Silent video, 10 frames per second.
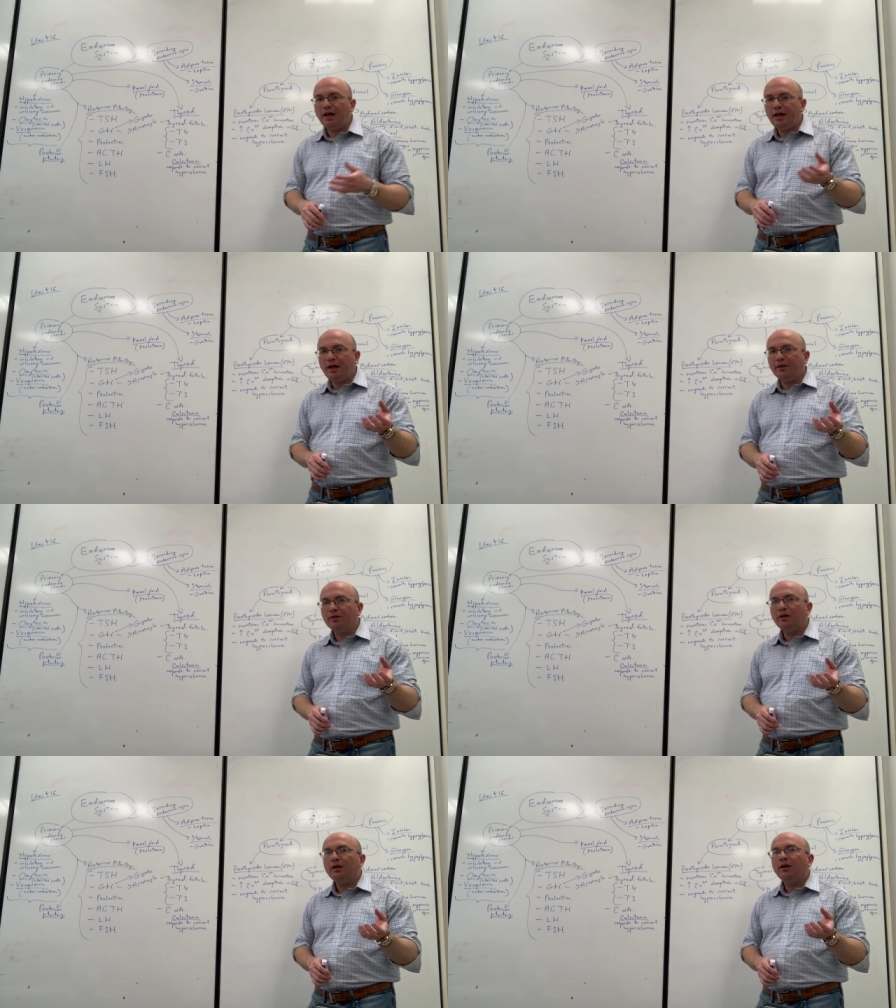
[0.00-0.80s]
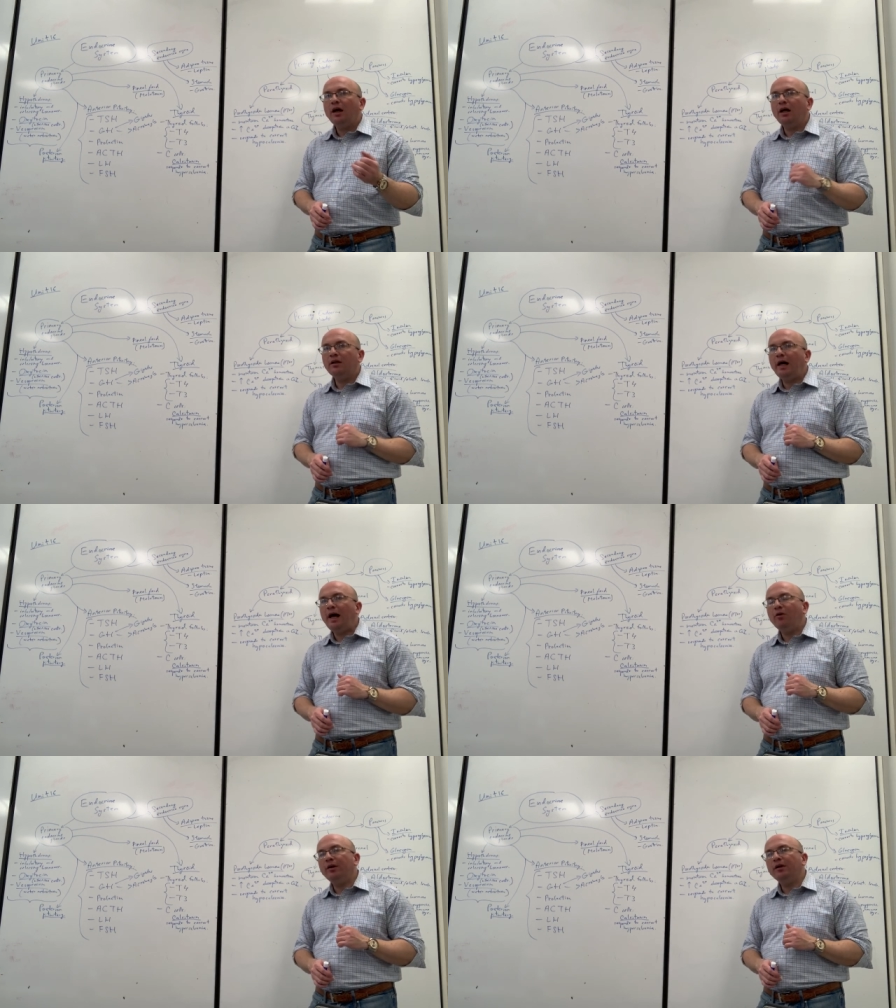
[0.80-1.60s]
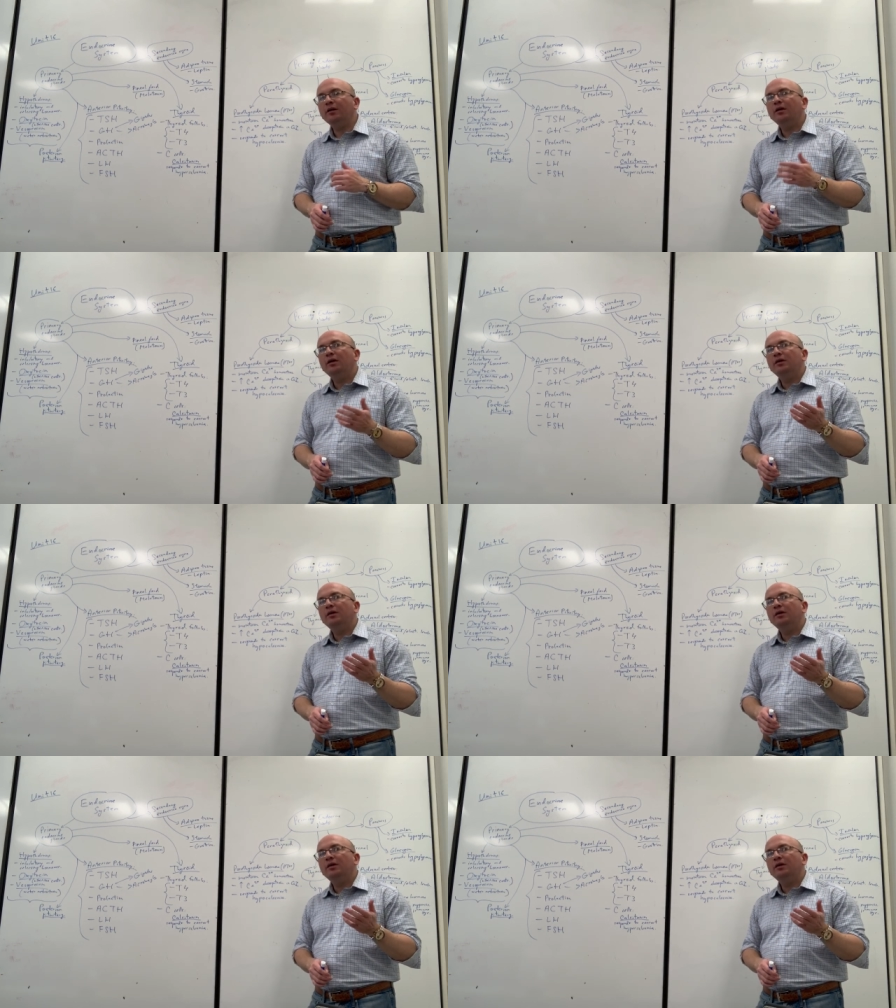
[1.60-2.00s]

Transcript: and allowing